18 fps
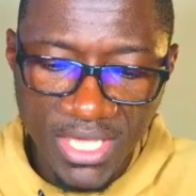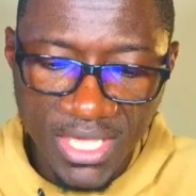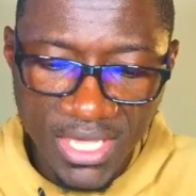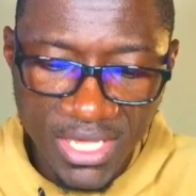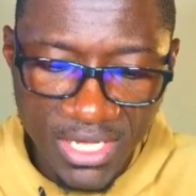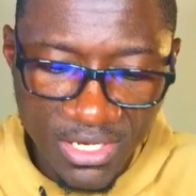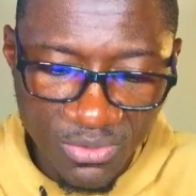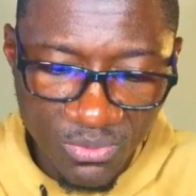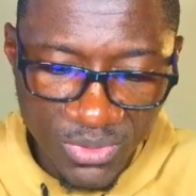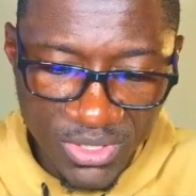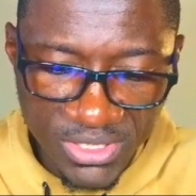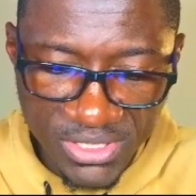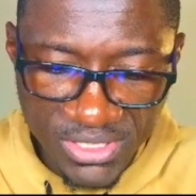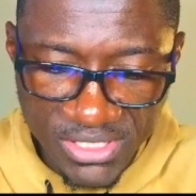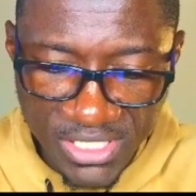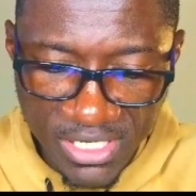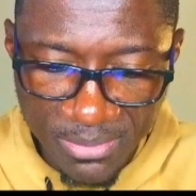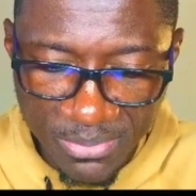And when
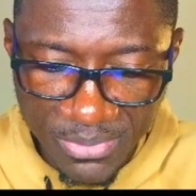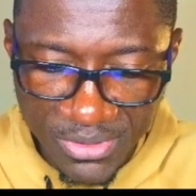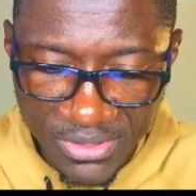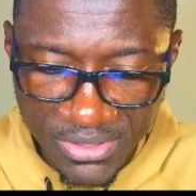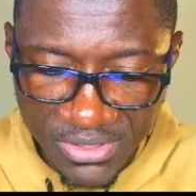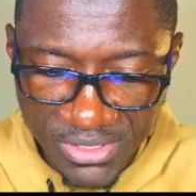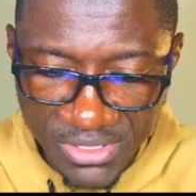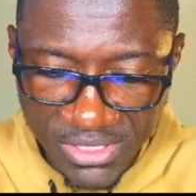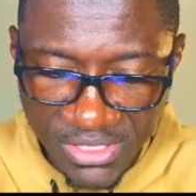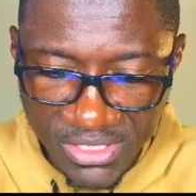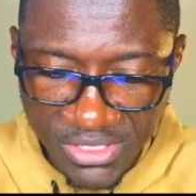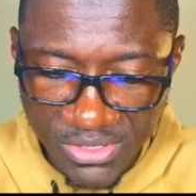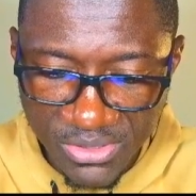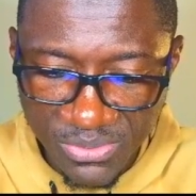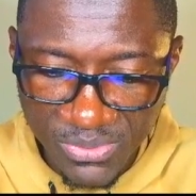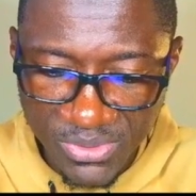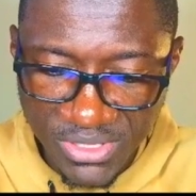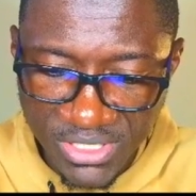this happens,
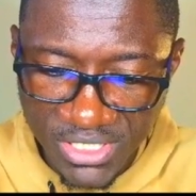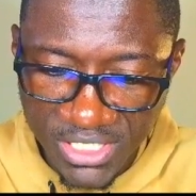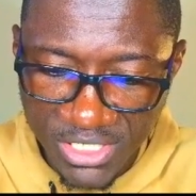we say